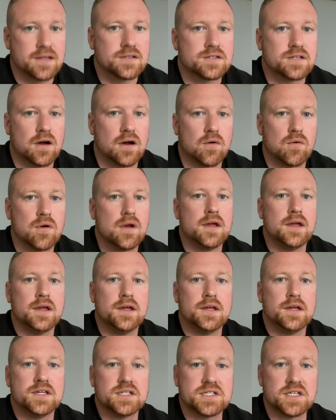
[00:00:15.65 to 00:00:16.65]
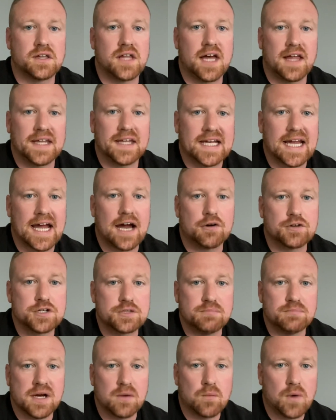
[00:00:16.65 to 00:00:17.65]
So still on the
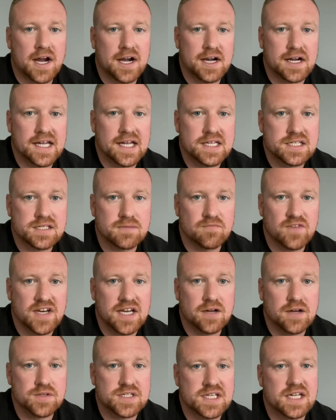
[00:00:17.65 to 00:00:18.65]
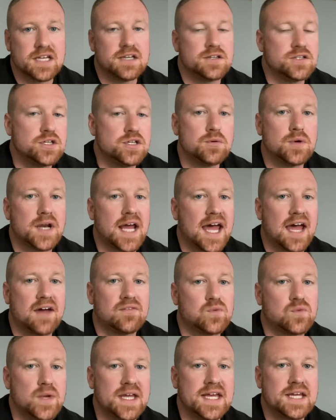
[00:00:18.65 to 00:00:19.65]
couch, but wanted to get some videos in.
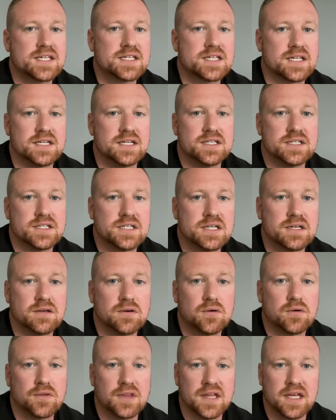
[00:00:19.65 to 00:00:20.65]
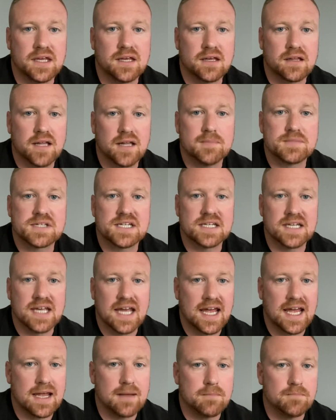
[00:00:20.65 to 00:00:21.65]
2.5 weeks until the Clemson
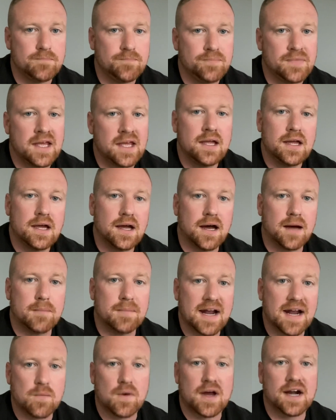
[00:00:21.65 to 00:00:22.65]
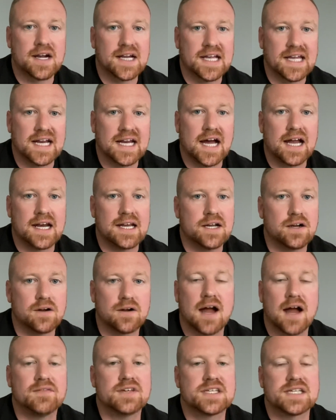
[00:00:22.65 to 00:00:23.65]
game. But I wanted to get on here,
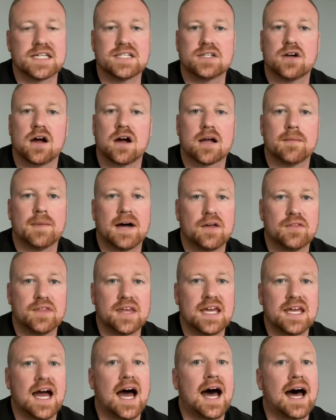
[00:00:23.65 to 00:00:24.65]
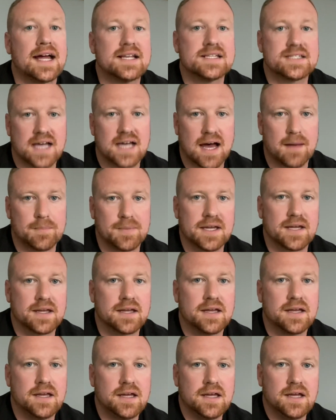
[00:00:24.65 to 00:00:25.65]
obviously talk about the hot
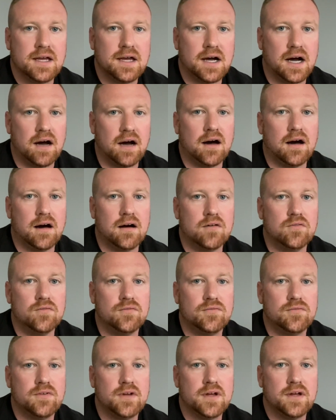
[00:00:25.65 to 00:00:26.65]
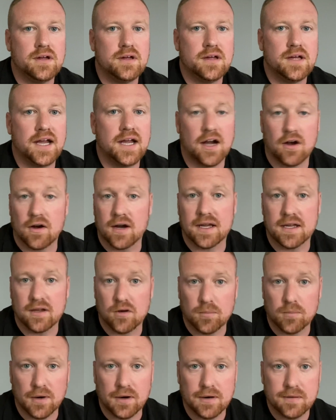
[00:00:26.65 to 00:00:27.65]
topic of Arik
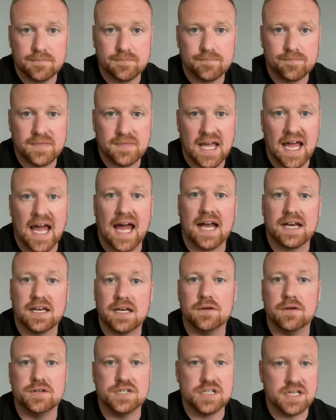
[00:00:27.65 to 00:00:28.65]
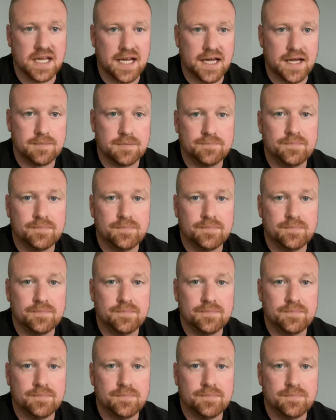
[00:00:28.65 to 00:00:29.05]
Gilbert at UGA.